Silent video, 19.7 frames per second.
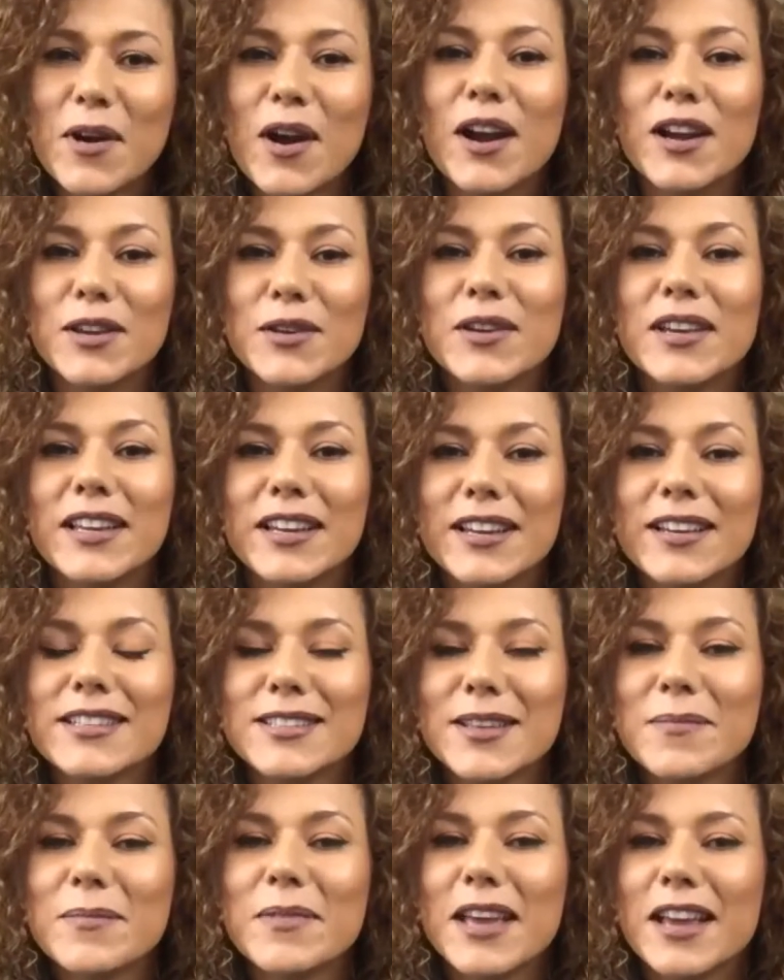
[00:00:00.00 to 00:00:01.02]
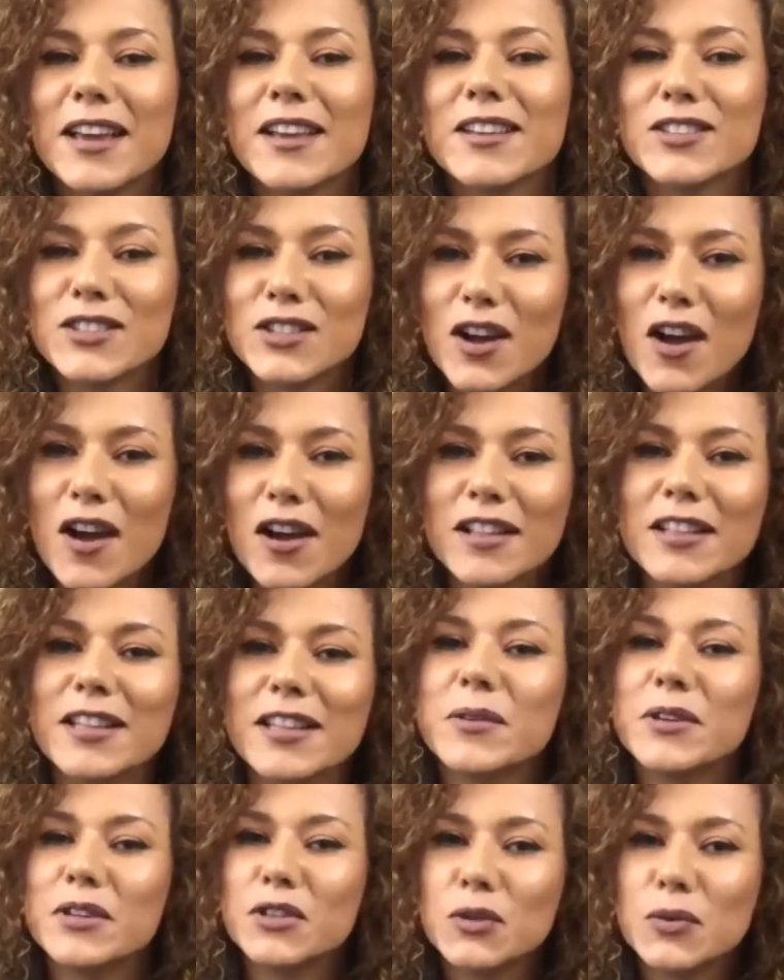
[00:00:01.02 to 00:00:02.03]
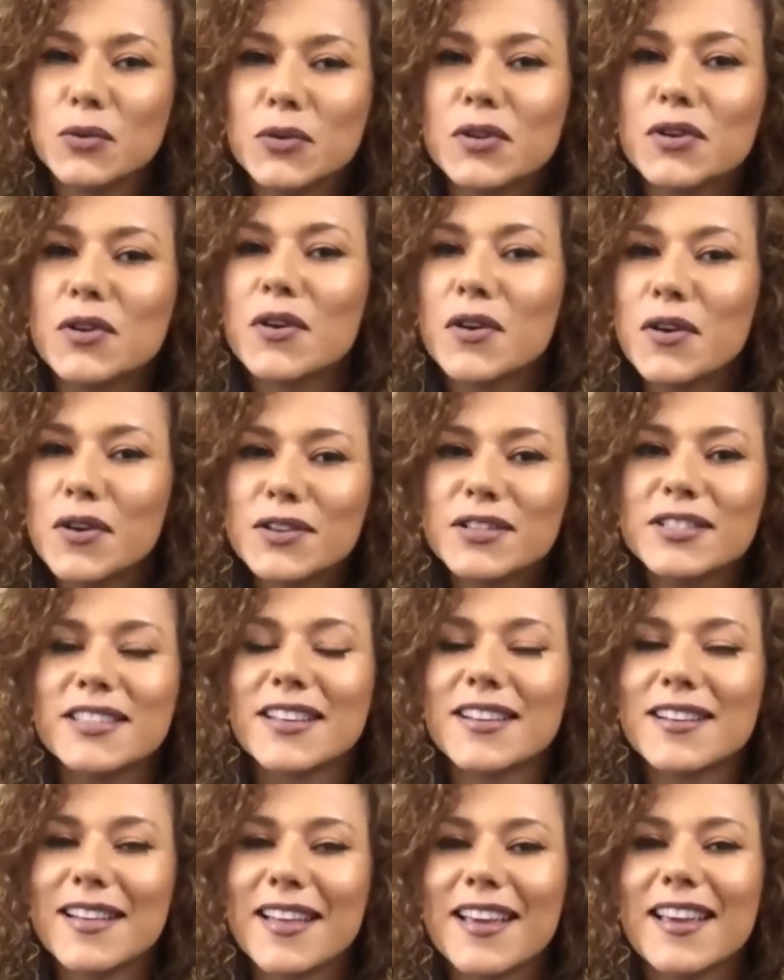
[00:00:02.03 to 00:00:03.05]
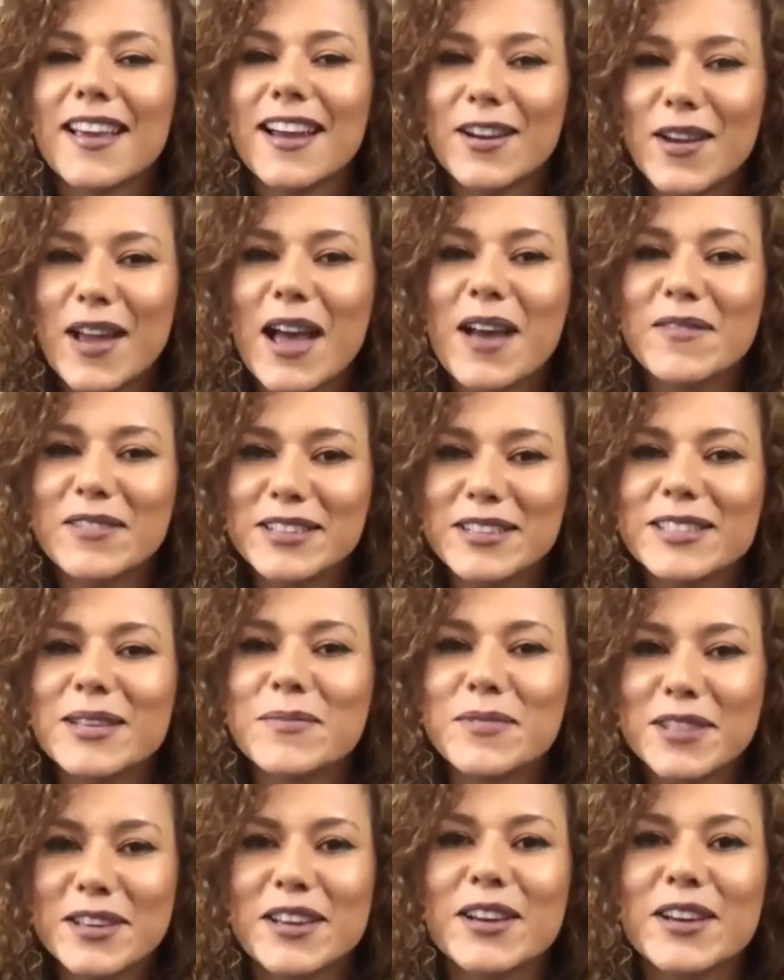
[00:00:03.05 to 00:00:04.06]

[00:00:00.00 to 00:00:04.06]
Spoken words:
Are you eating some like chocolate with churros and like are you having some of the good